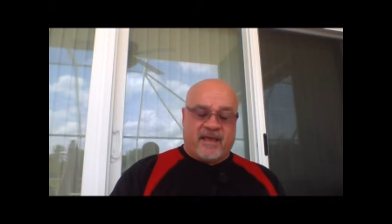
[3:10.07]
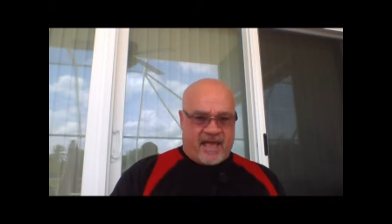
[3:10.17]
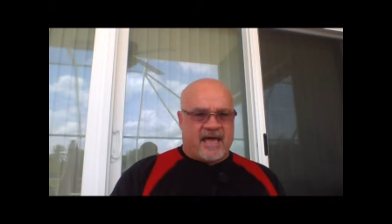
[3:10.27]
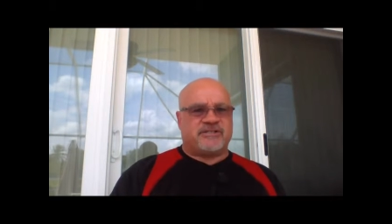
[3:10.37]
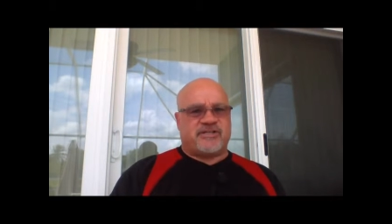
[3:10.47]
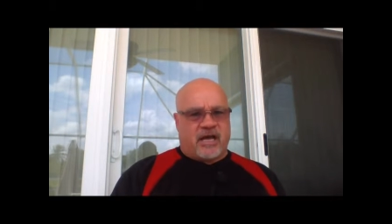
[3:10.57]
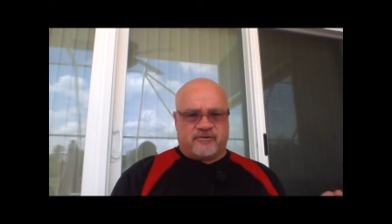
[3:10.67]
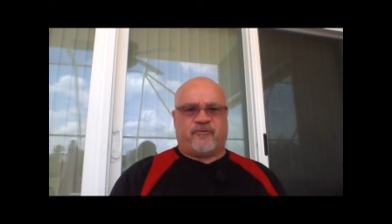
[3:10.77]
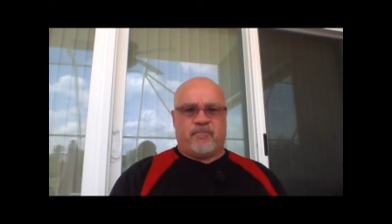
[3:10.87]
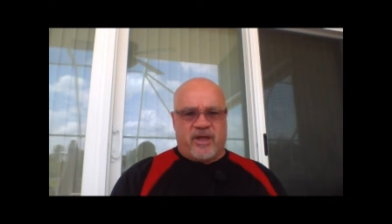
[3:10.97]
Kind of
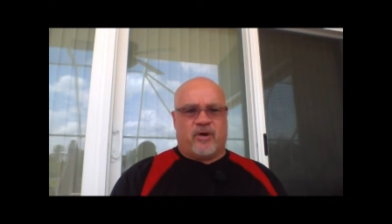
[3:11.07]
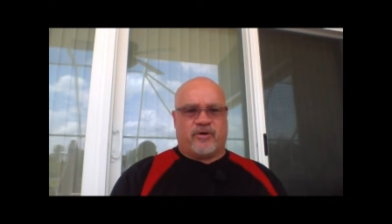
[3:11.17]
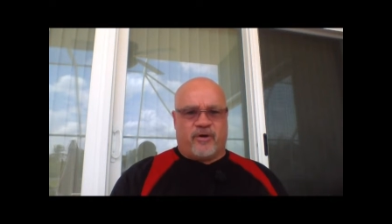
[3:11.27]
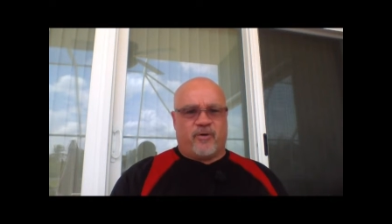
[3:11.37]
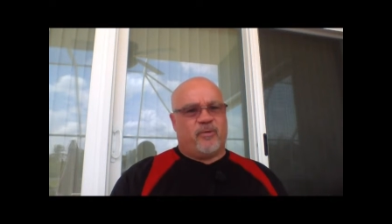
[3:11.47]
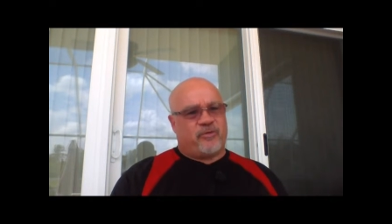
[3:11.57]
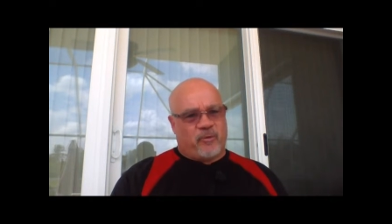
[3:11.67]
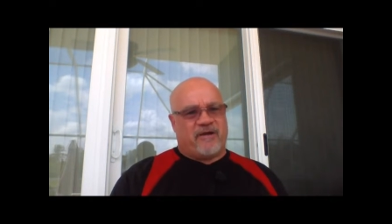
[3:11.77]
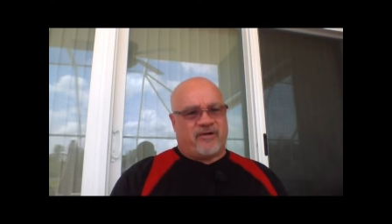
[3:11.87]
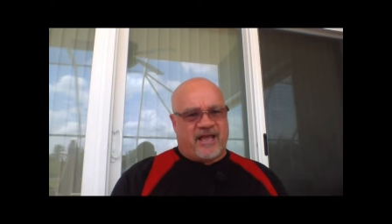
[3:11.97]
sounds familiar with the
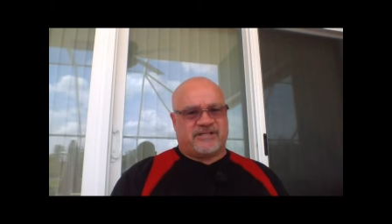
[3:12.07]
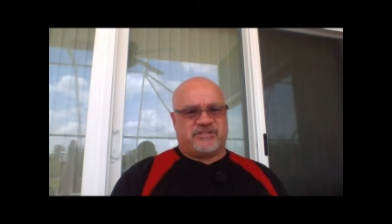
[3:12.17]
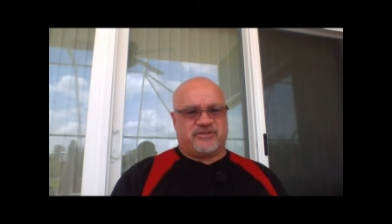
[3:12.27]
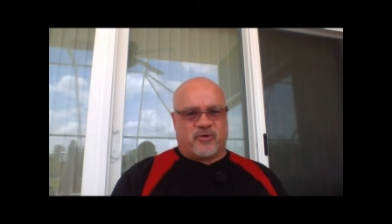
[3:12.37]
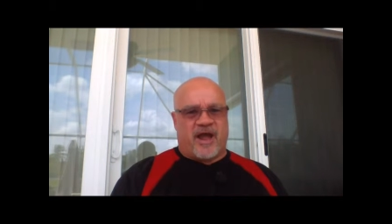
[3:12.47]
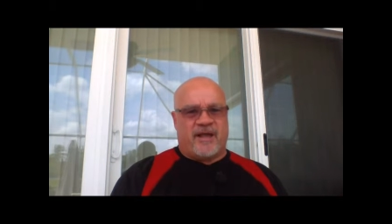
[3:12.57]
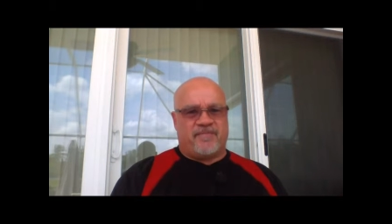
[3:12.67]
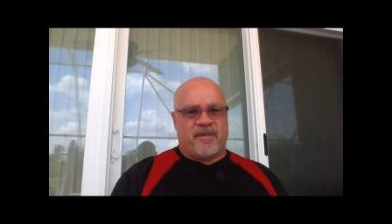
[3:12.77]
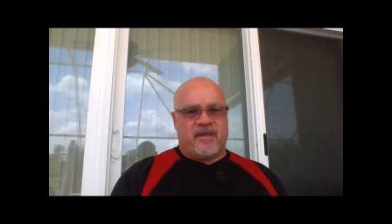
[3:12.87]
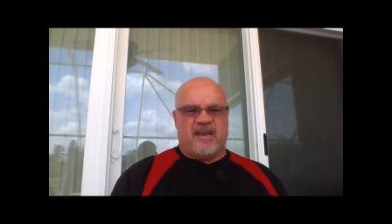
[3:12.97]
Revelations, right?
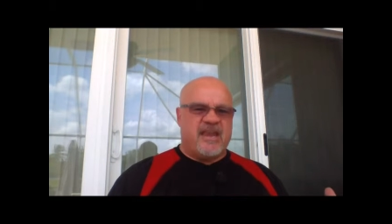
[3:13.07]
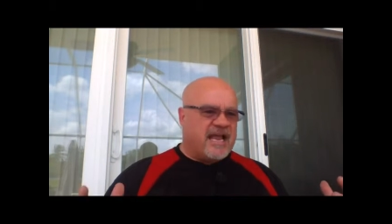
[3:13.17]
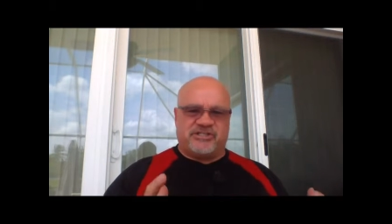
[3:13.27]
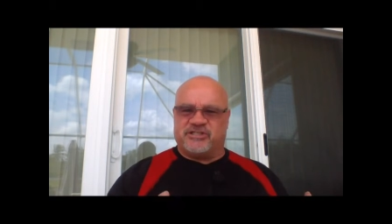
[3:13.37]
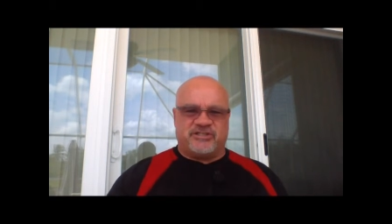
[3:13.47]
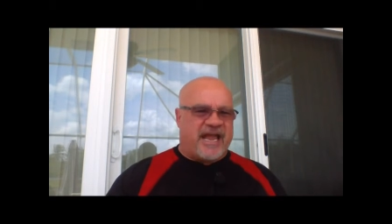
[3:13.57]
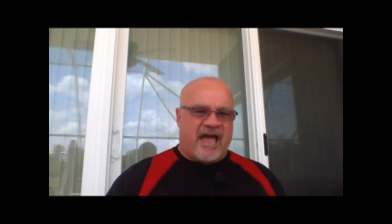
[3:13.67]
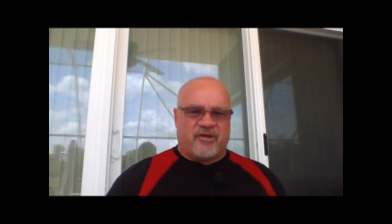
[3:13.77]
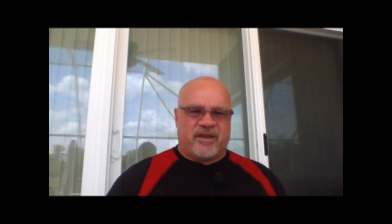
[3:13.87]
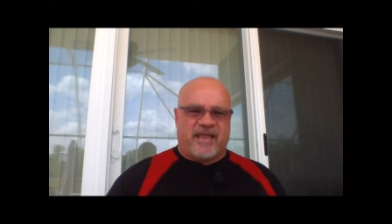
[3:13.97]
Nations
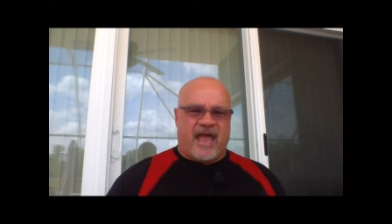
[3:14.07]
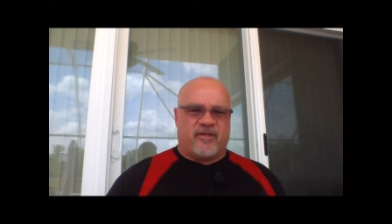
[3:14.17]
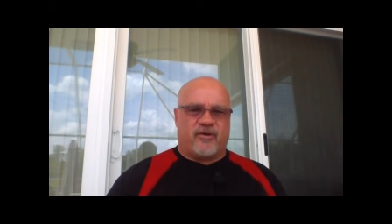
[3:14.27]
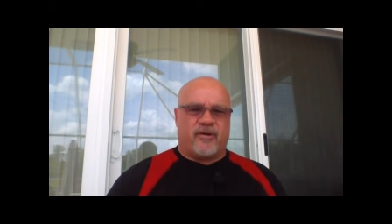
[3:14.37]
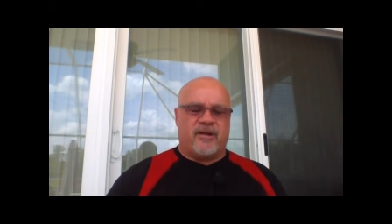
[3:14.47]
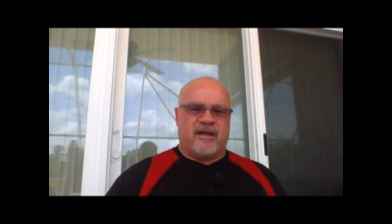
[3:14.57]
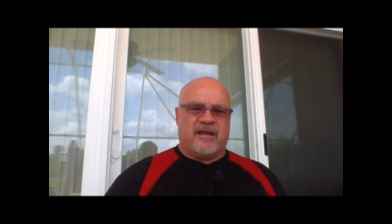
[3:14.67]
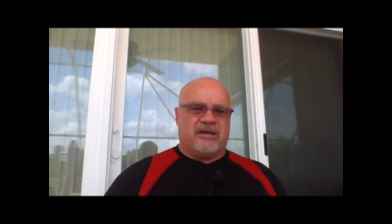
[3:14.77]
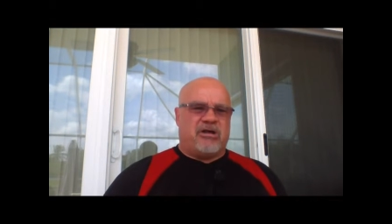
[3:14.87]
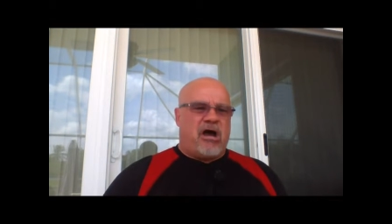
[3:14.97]
gathered together,
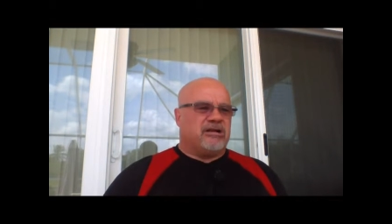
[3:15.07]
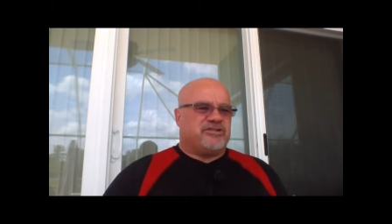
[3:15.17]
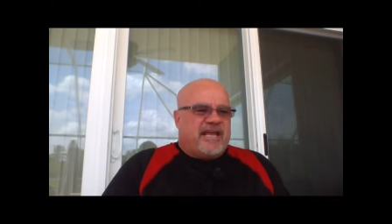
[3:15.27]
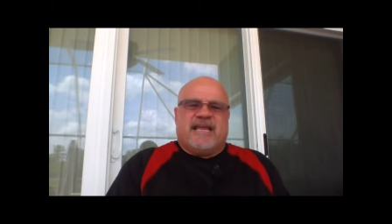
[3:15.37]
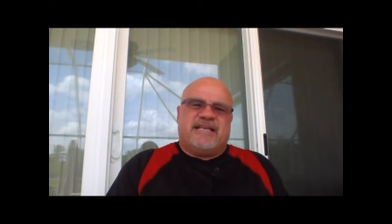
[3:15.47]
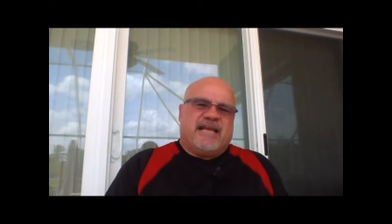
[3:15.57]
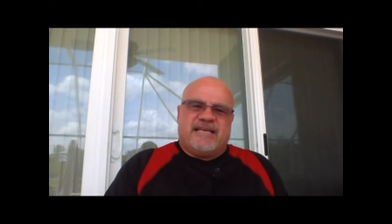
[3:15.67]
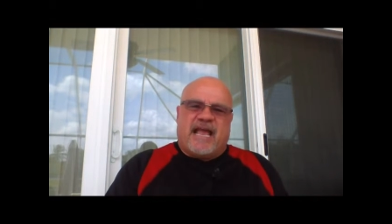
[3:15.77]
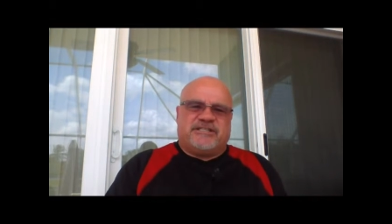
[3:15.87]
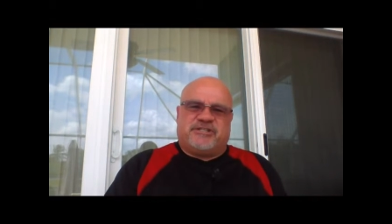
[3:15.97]
God's
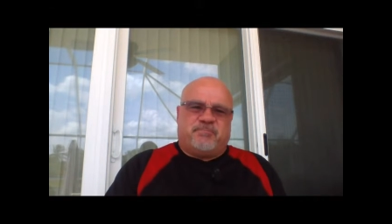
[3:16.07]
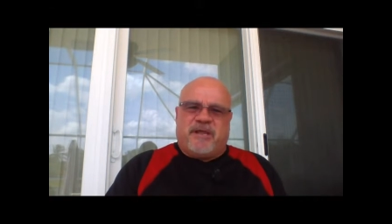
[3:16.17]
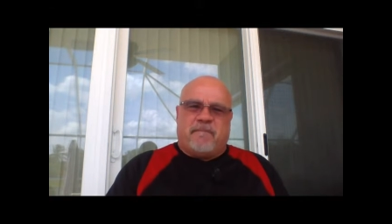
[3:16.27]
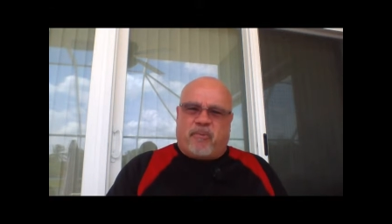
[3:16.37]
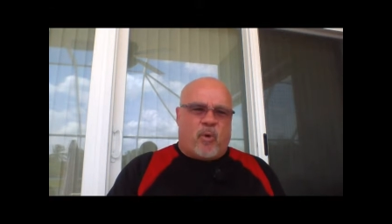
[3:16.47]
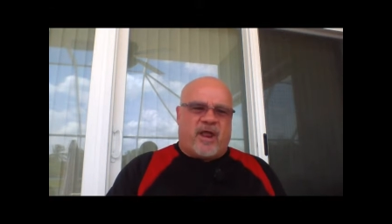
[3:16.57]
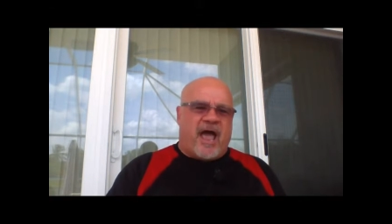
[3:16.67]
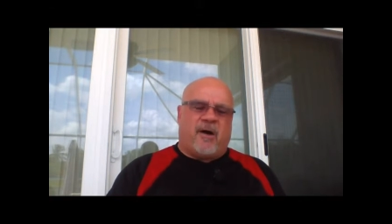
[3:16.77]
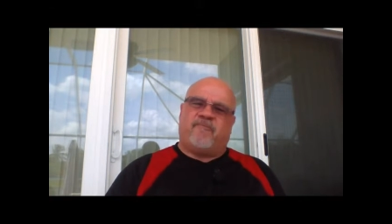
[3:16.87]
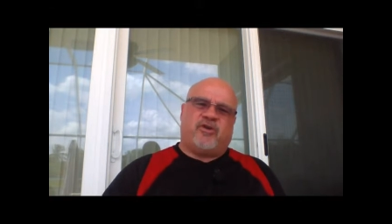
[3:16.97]
indignation being poured
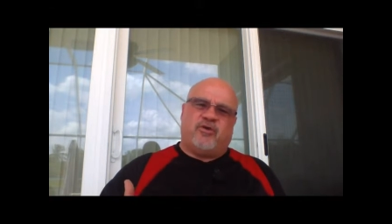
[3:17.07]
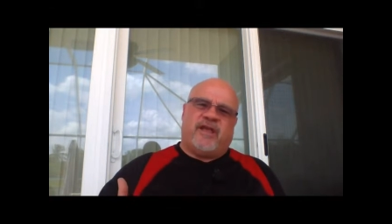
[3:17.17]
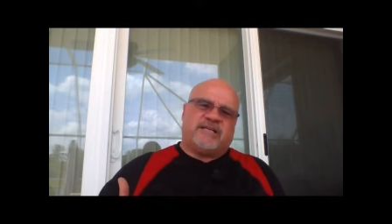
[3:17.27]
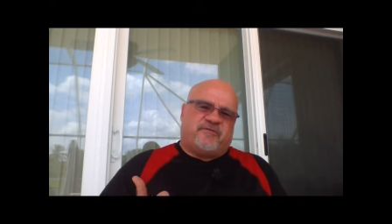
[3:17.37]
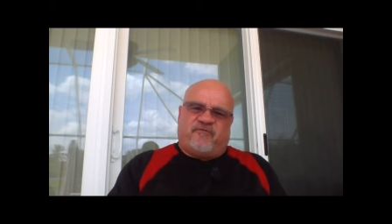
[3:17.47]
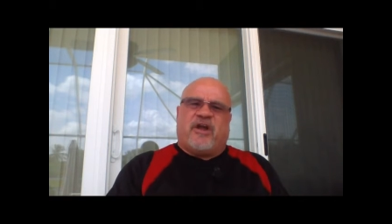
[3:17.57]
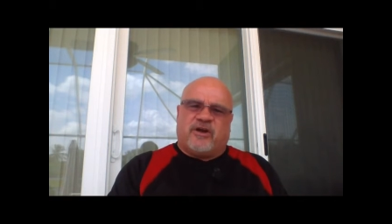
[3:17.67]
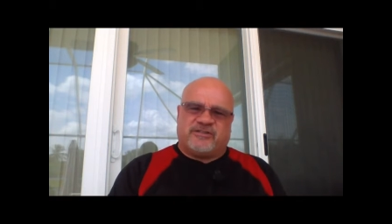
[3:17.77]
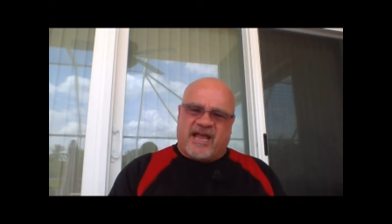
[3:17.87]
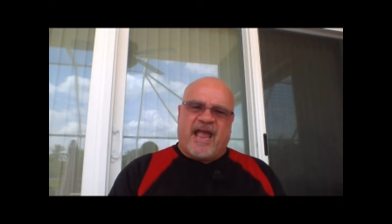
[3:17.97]
out due to his
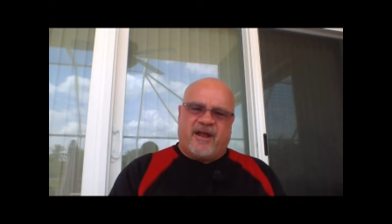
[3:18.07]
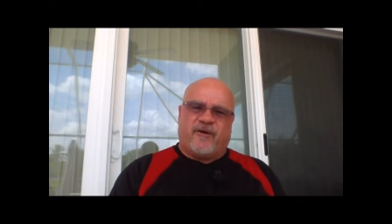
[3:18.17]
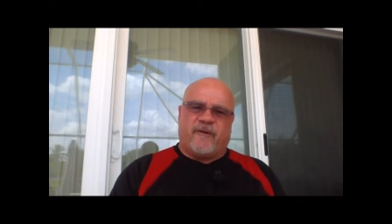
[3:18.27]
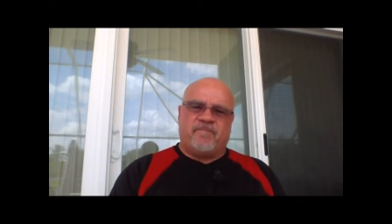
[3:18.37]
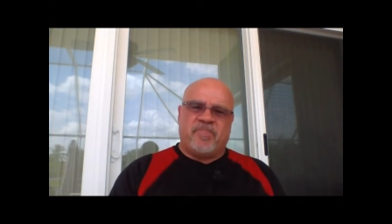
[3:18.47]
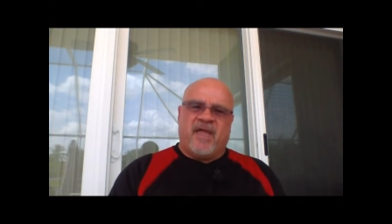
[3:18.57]
fierce anger.